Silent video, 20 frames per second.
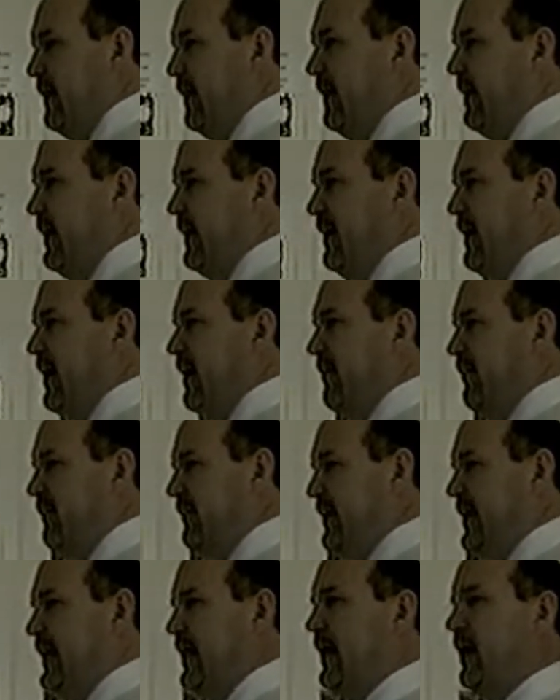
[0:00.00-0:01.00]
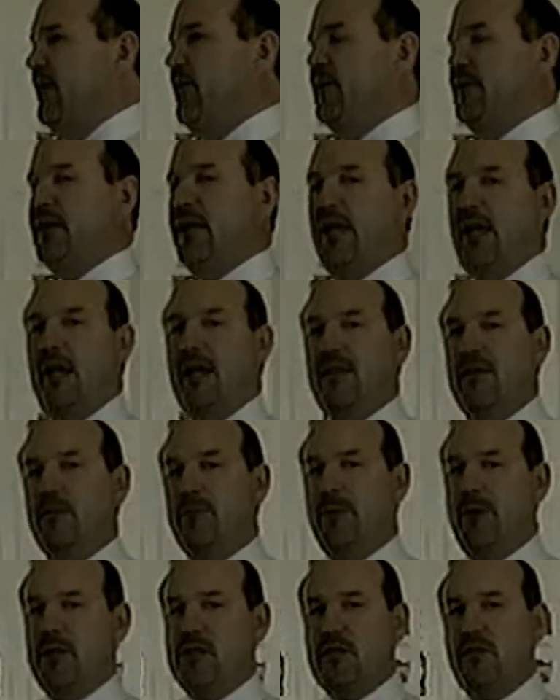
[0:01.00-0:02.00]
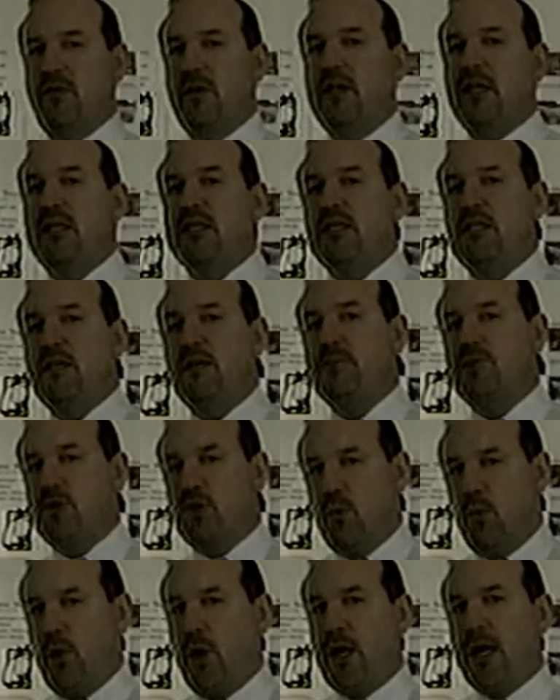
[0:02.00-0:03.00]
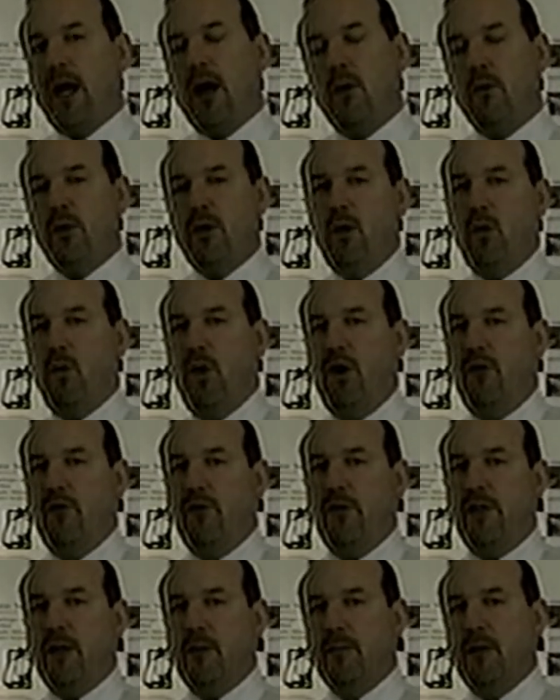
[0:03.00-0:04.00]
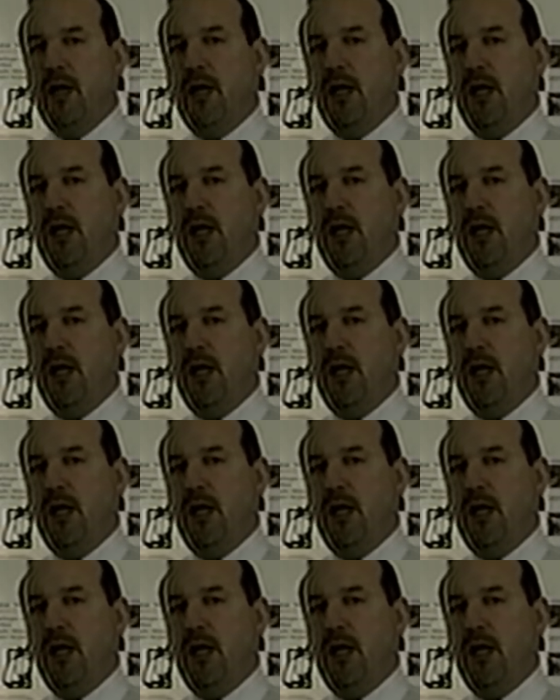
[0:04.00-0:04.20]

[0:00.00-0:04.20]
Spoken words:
the feel of it, they like the buzz of it, it seems to work out real well for them.